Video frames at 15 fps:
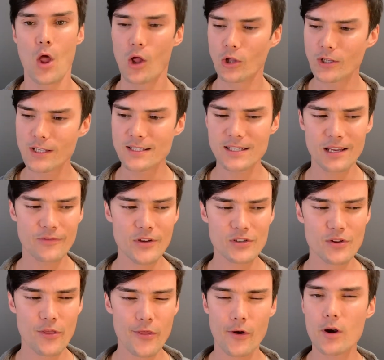Look to see if there's
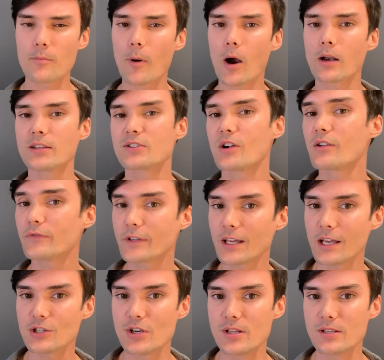third-party
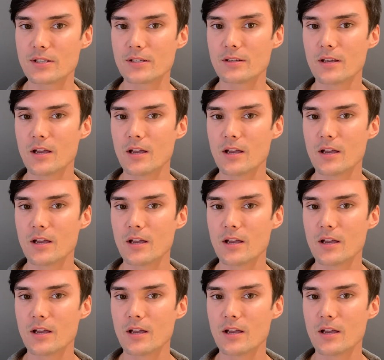certifications.